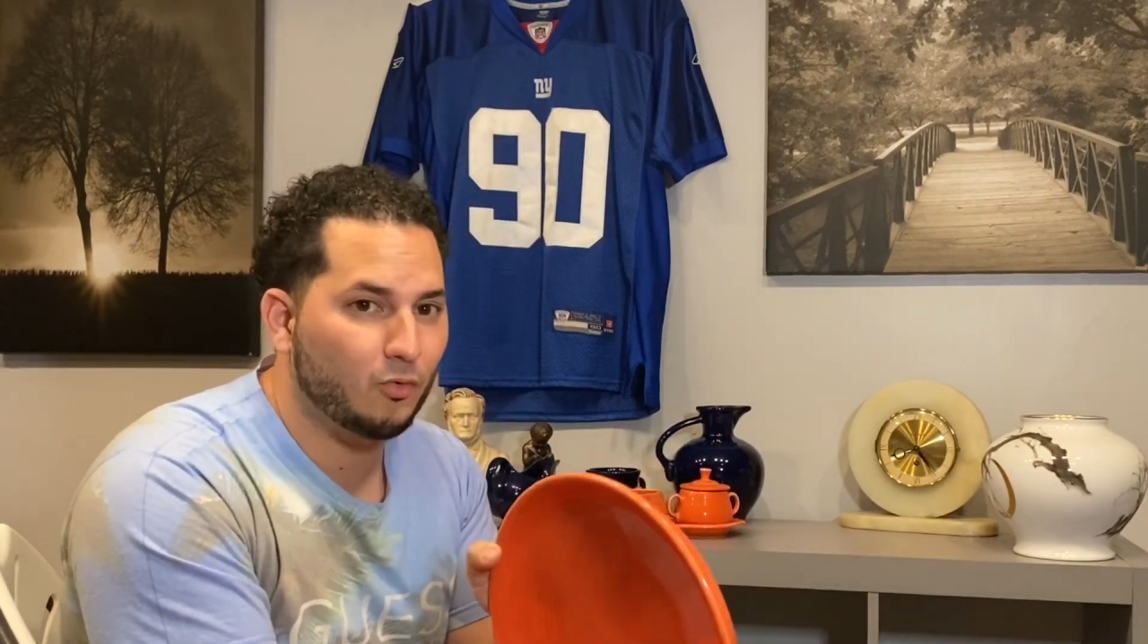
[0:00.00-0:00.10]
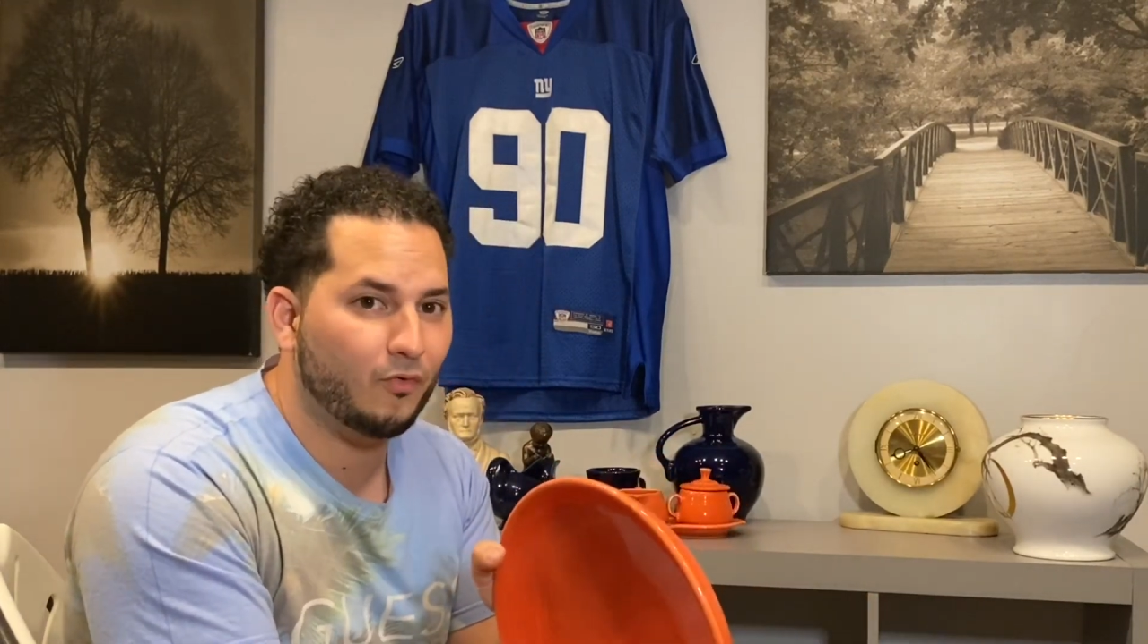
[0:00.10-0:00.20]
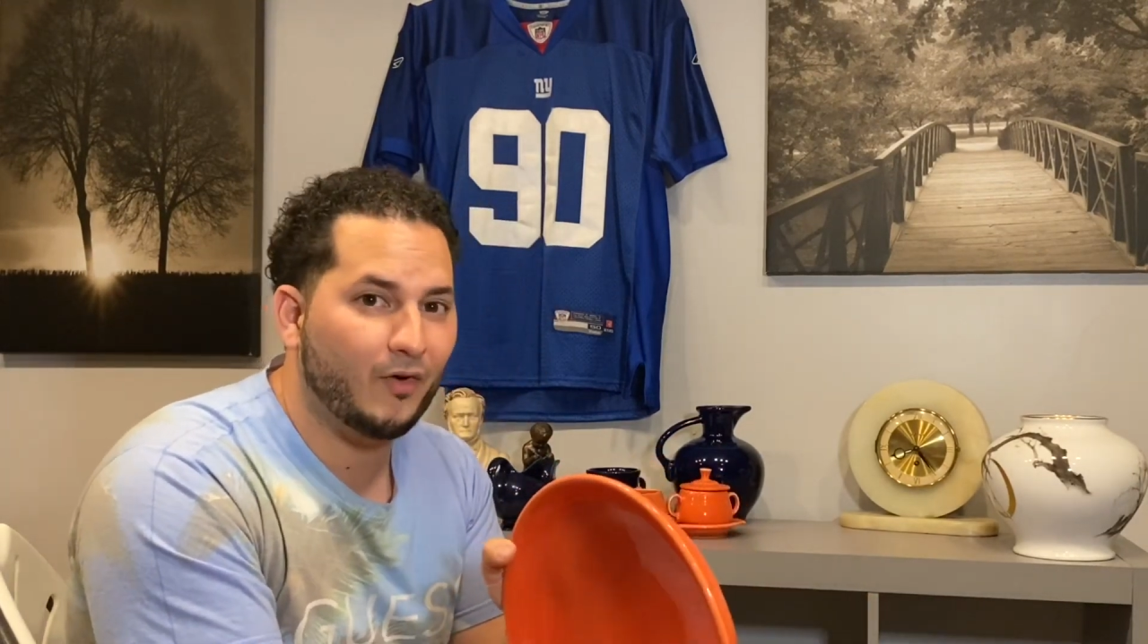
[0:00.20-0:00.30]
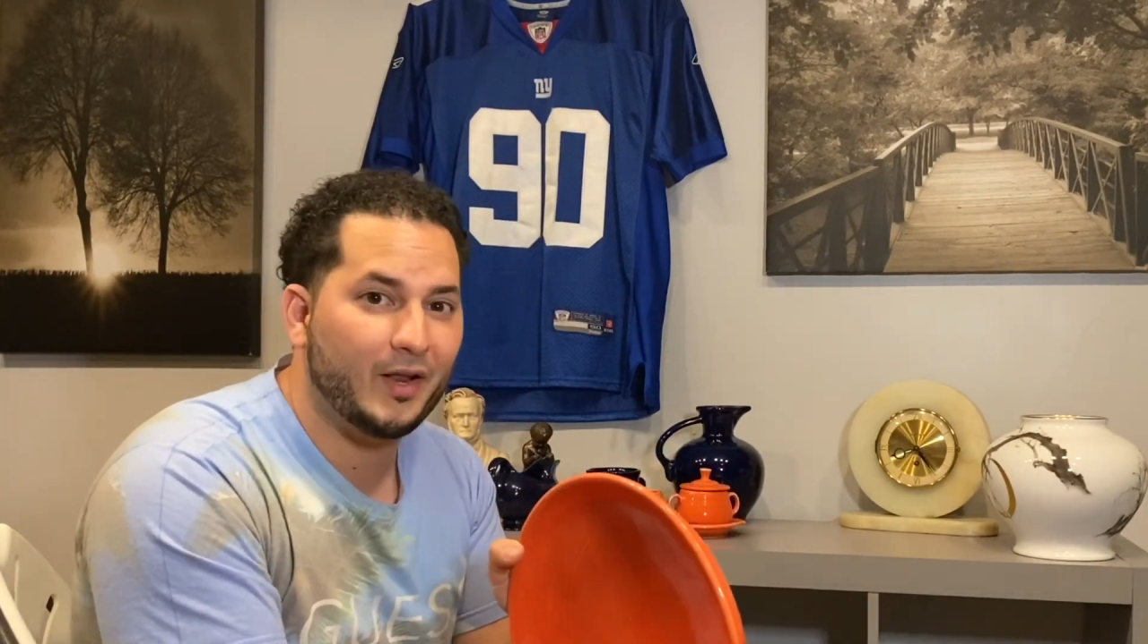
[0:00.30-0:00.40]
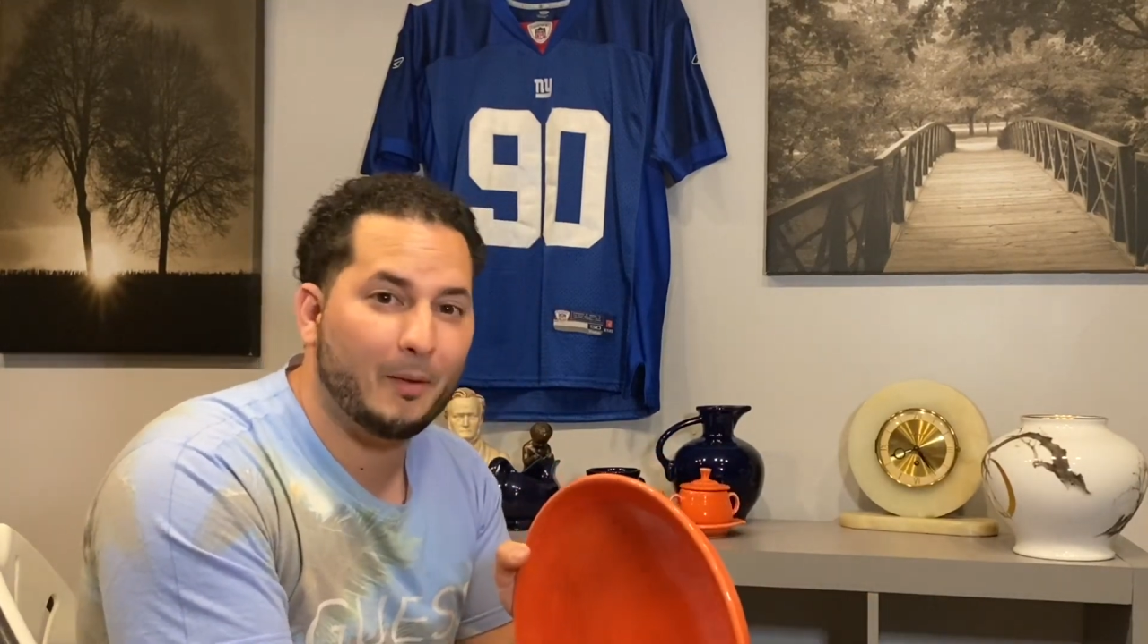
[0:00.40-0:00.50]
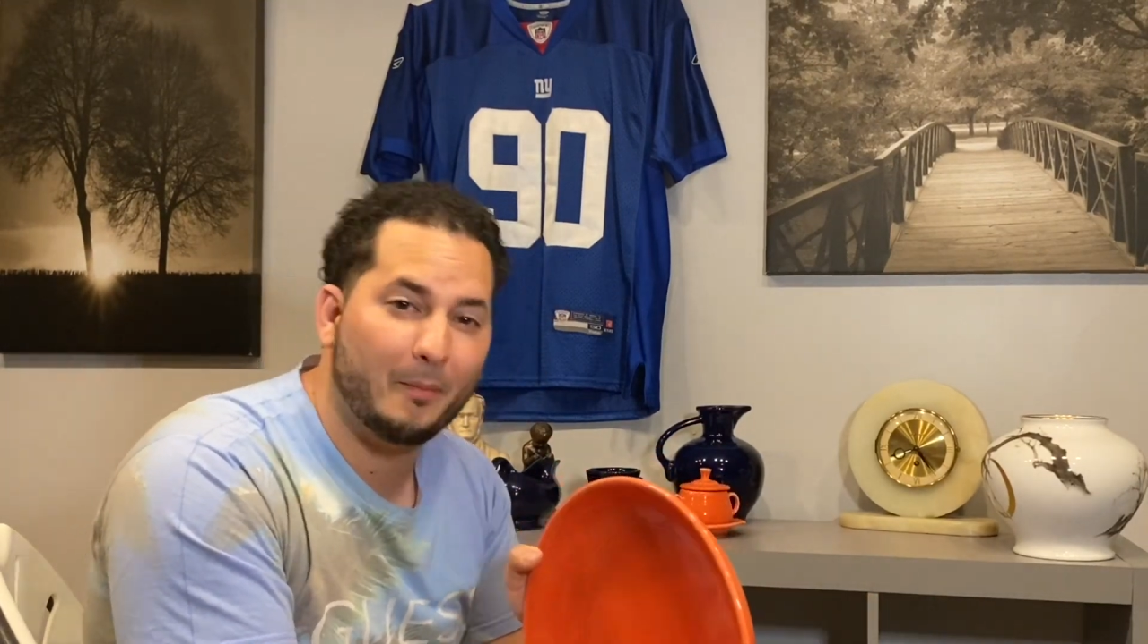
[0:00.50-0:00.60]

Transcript: will find at